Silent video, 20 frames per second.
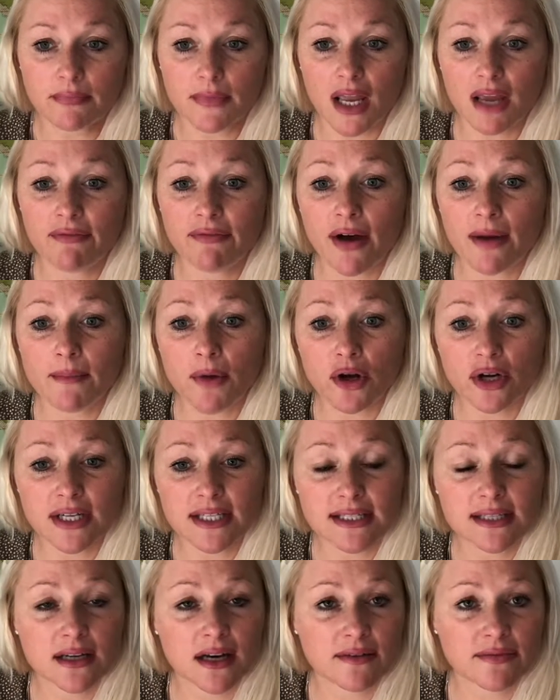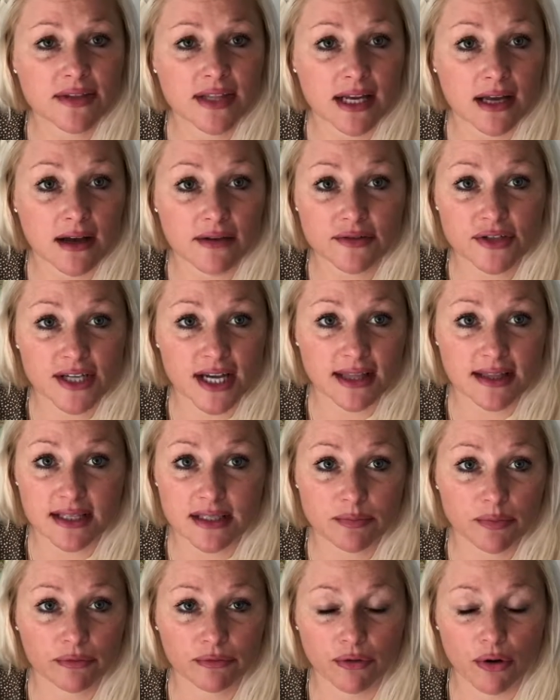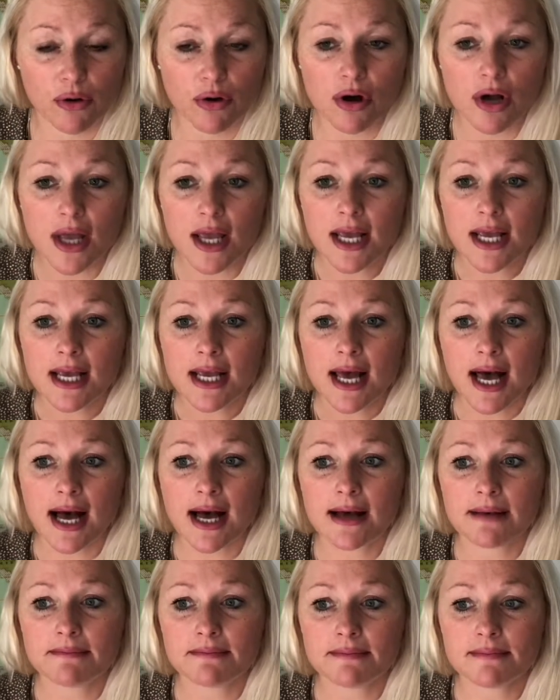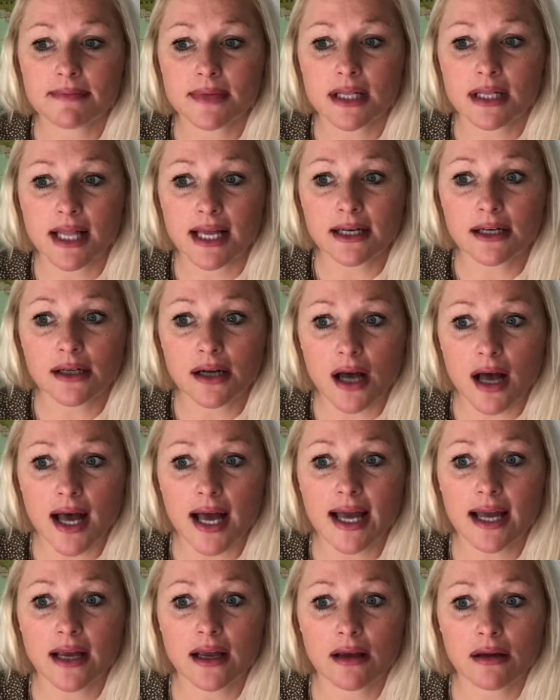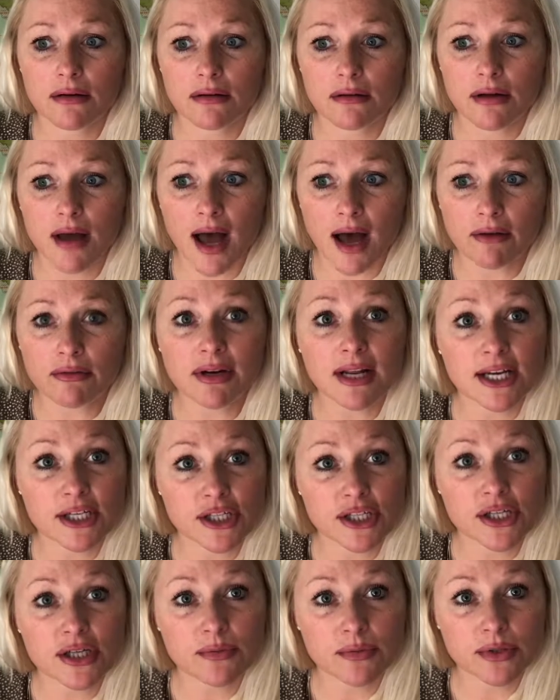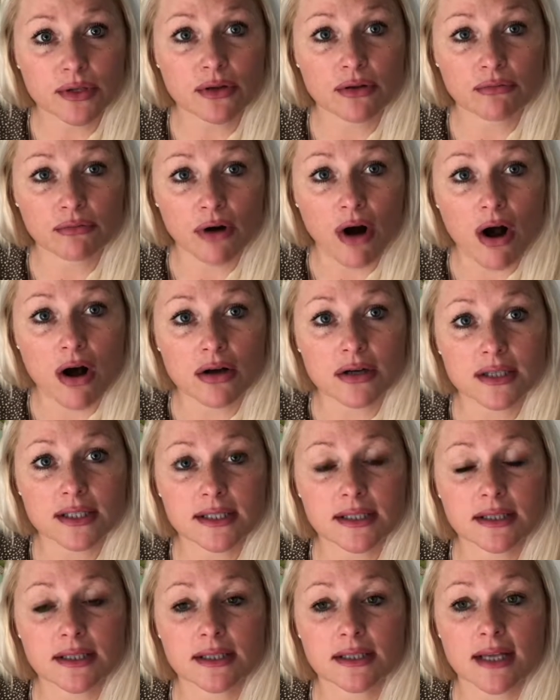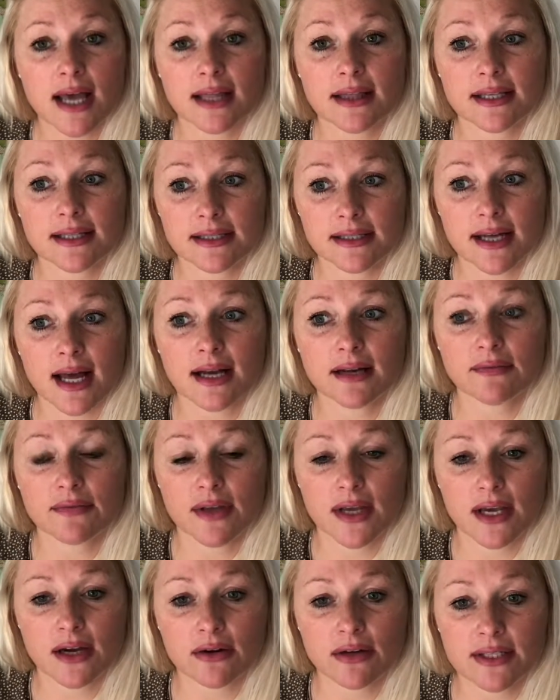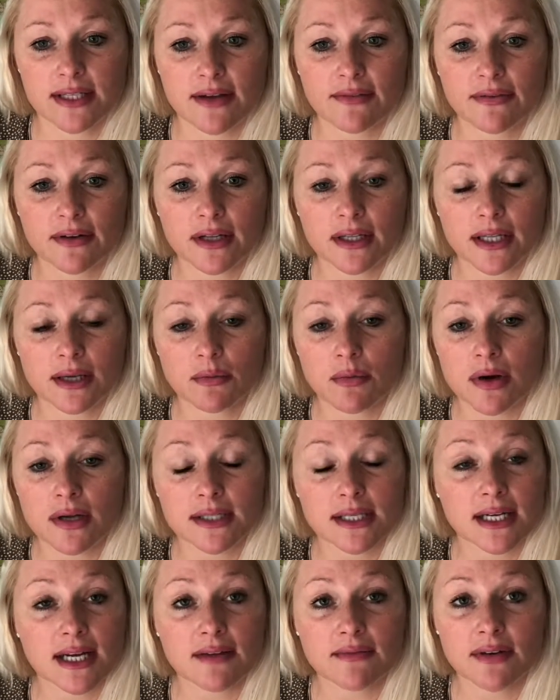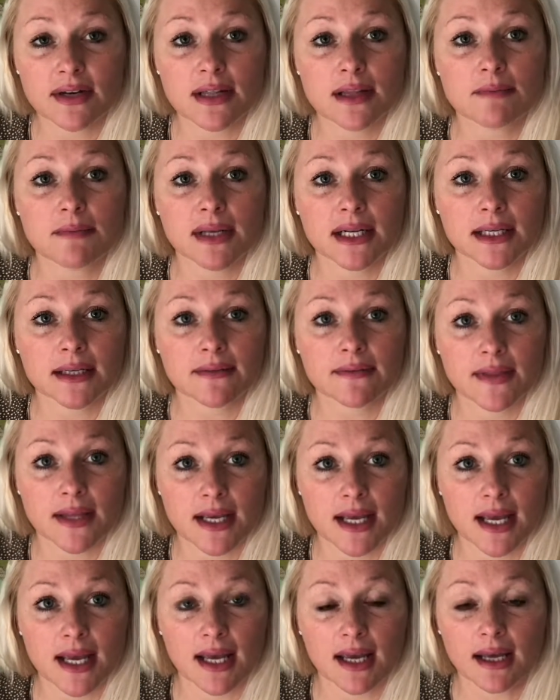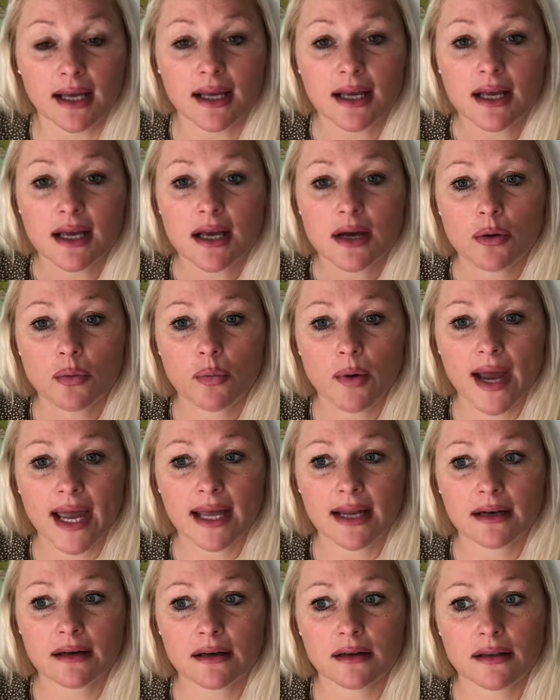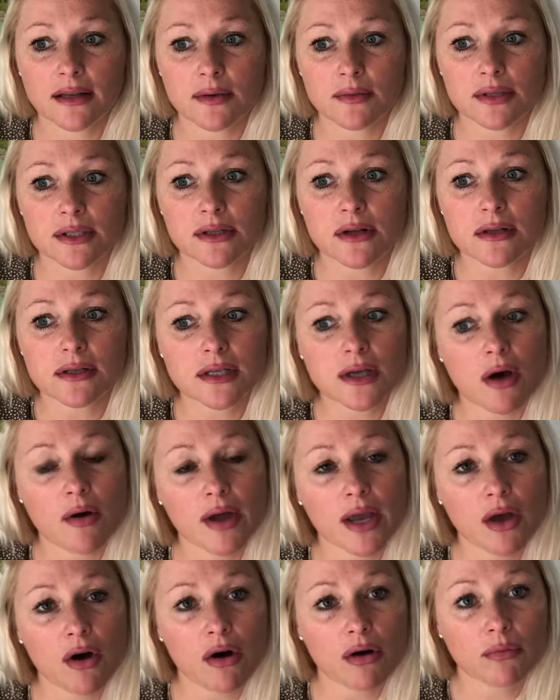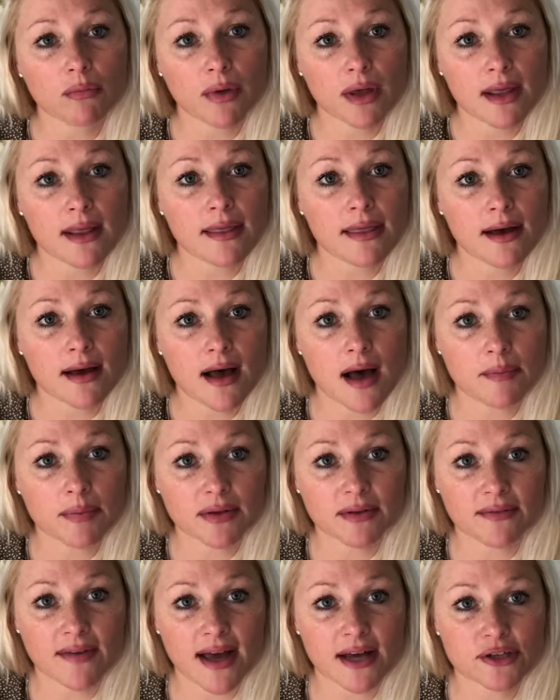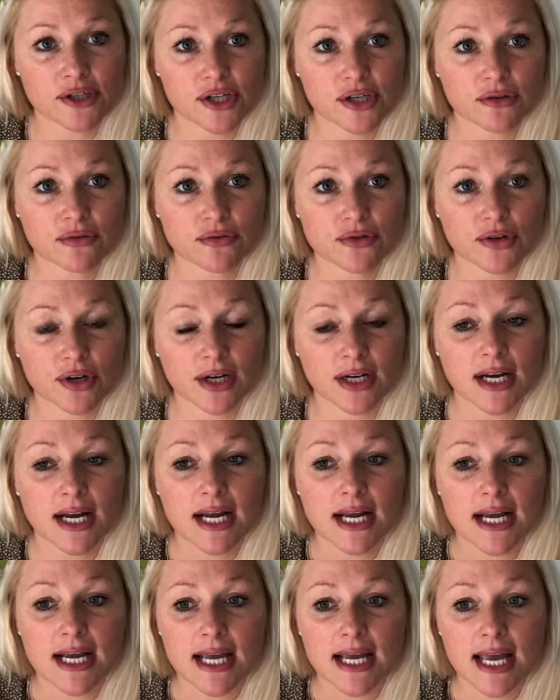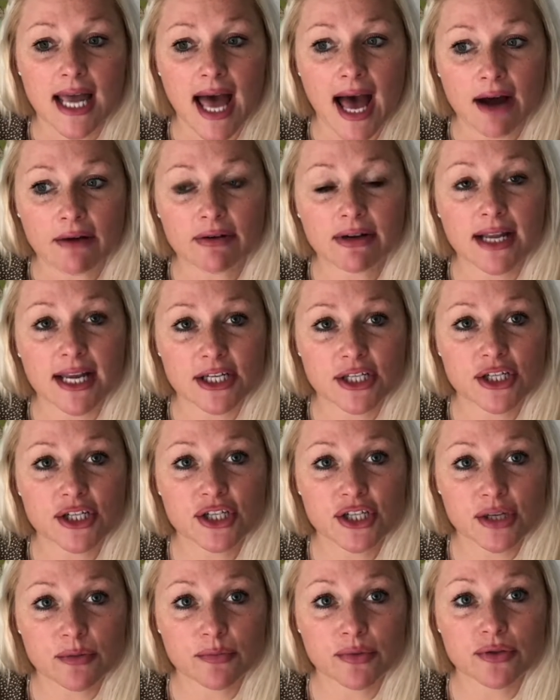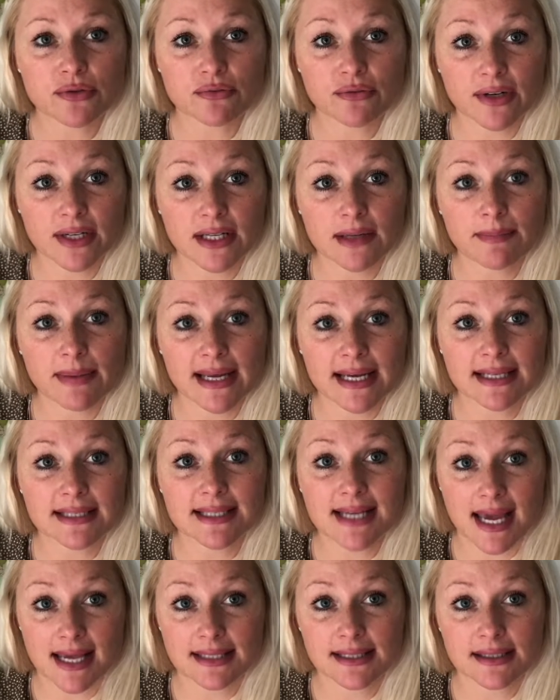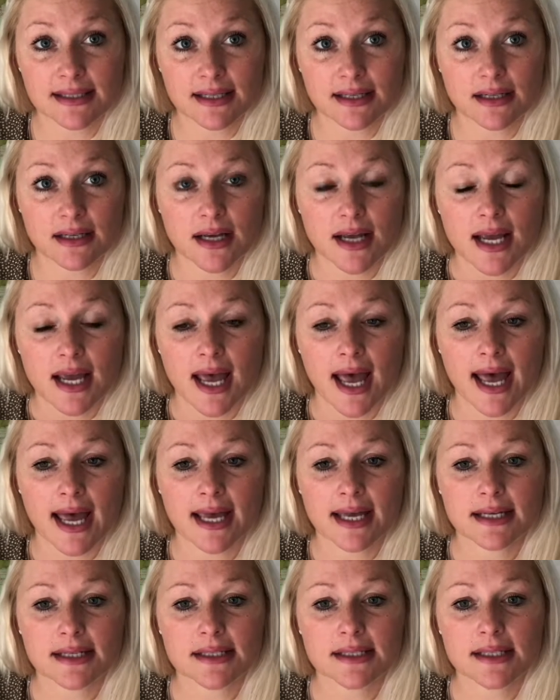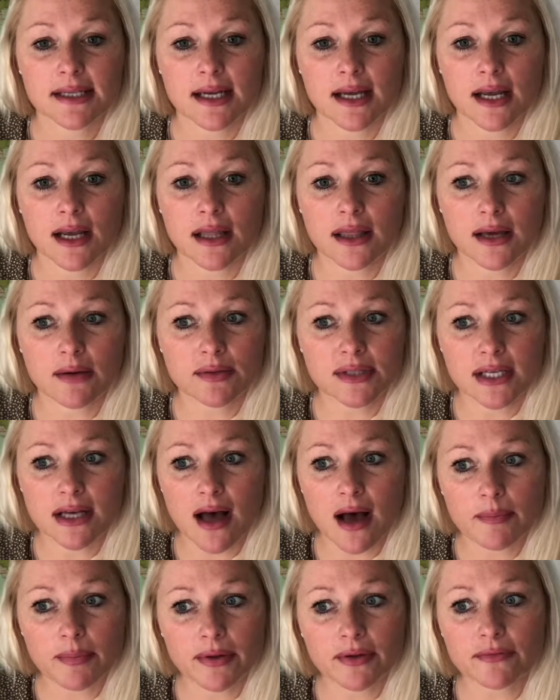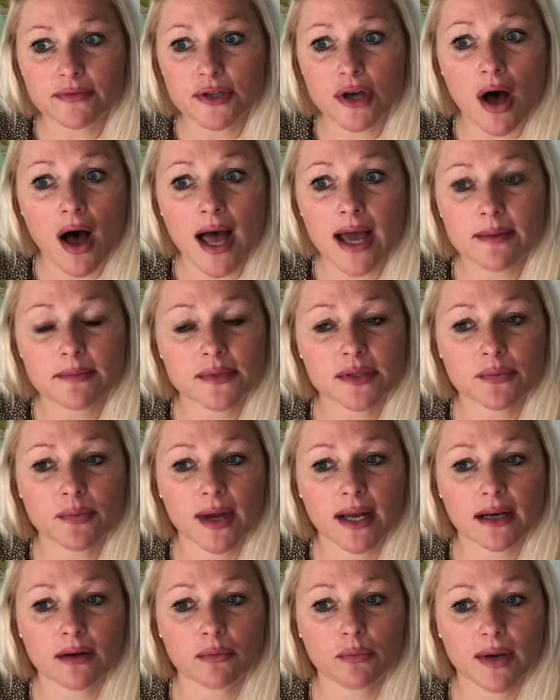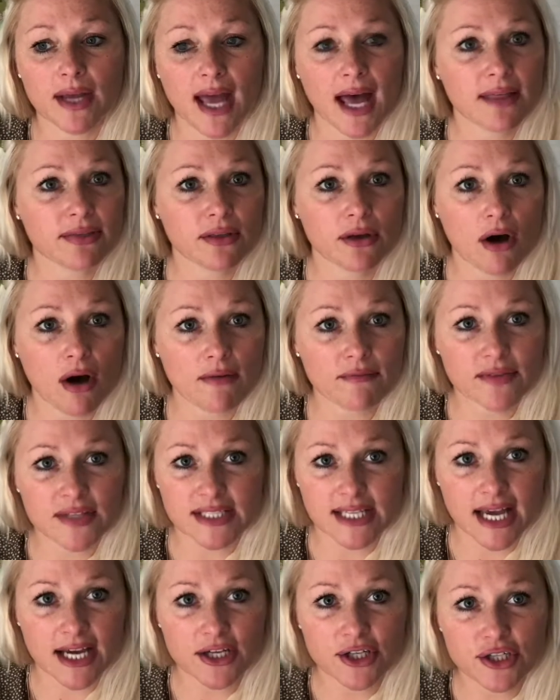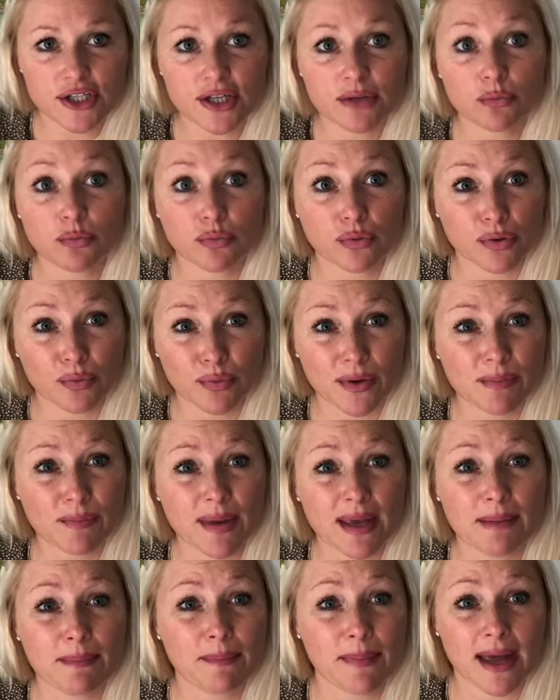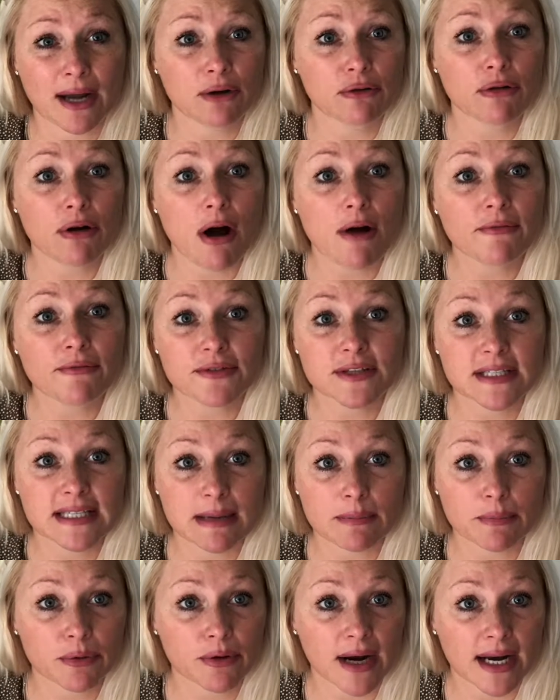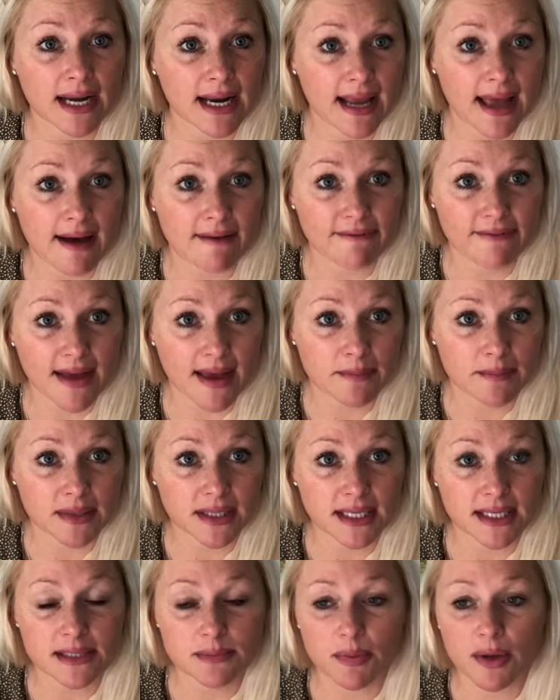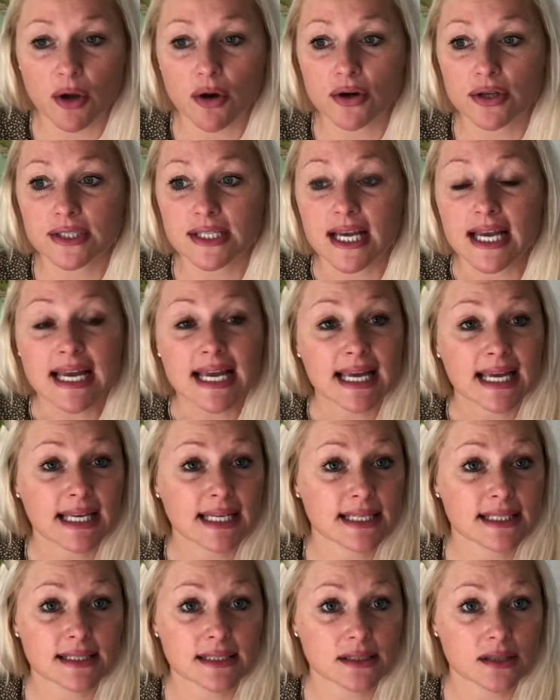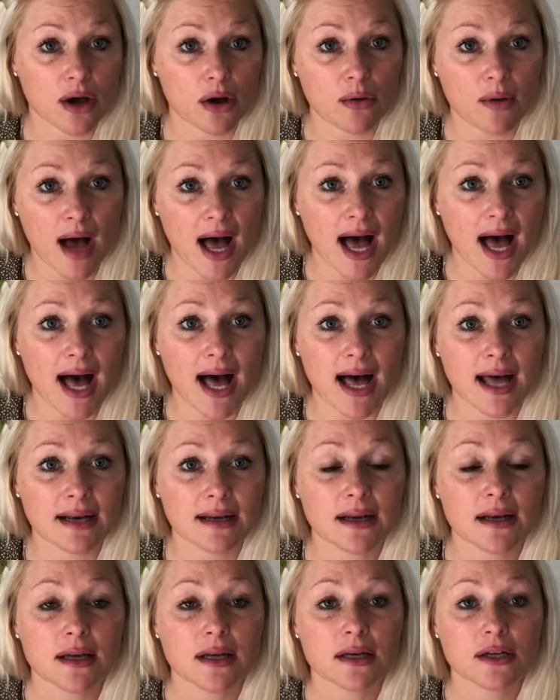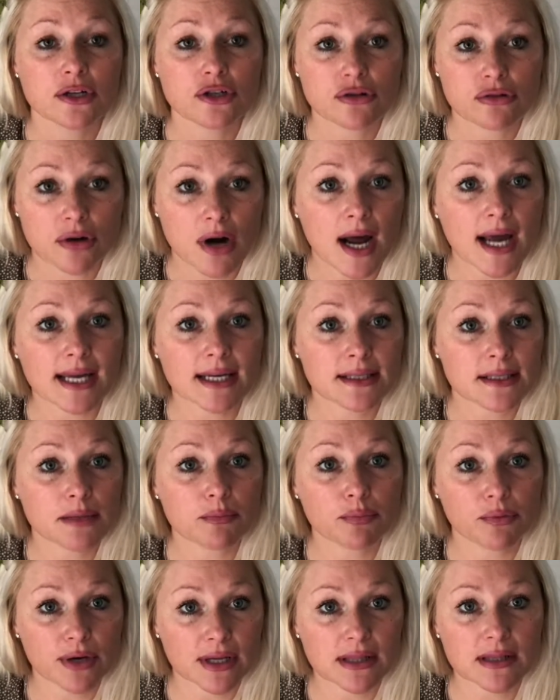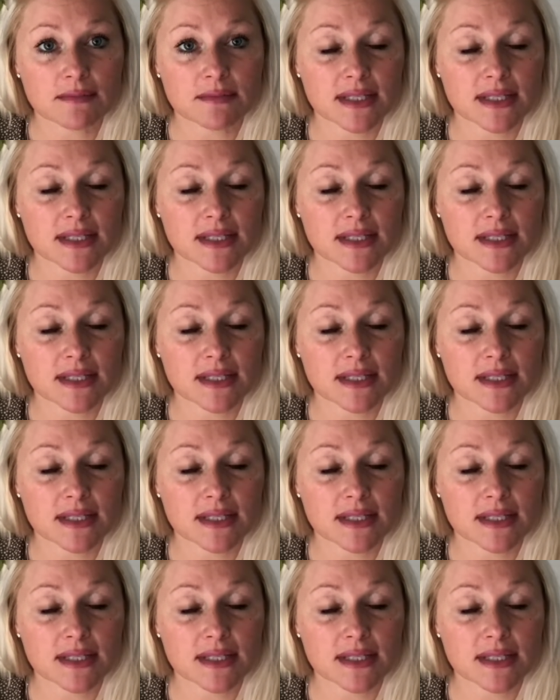If I'm honest, and I think I've shared this before, Glen and I, our relationship was on the rocks at the start of the year. It definitely was. And even in the middle of the year, when there was lots going on with a couple of our children, our relationship was really being tested. And there was a couple of times when we had the conversation, would we be better off separating our families? Because it is so hard trying to bring them